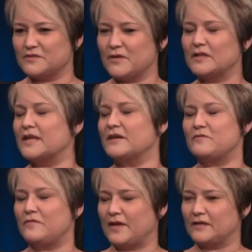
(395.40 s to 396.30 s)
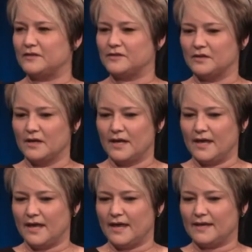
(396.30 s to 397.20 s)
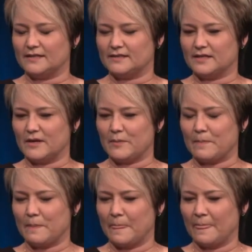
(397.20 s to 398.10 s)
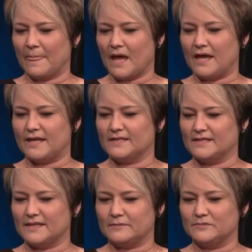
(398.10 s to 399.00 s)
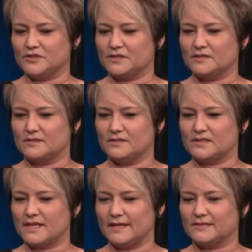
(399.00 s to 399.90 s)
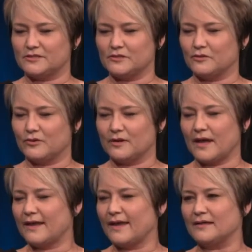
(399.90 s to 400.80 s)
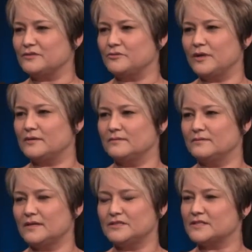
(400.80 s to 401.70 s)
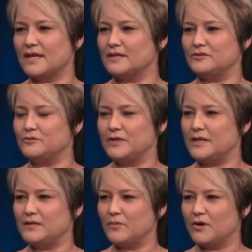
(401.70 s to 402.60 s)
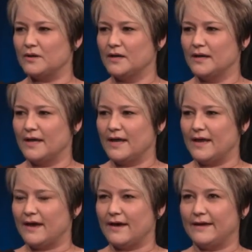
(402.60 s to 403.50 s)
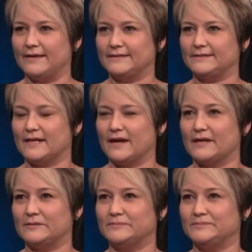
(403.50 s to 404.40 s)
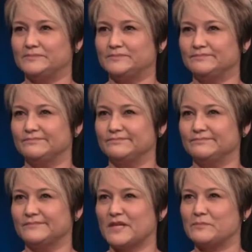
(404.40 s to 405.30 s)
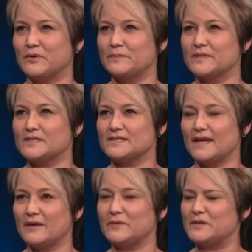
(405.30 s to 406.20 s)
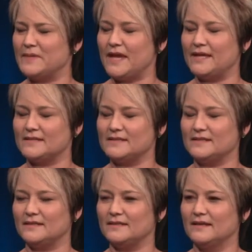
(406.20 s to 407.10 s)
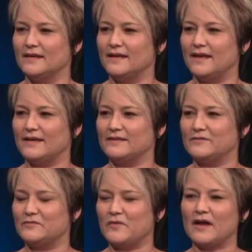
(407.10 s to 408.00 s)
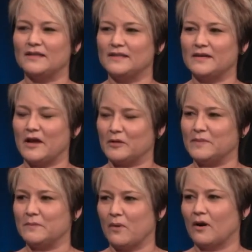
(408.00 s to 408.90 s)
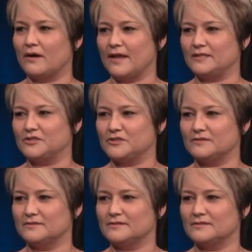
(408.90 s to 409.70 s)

felt like a failure, and I ended up just saying to the Lord, I can't do it. I just can't do it anymore. I had purposed, yeah, I'm going to be 18, and finally I'll be bar age.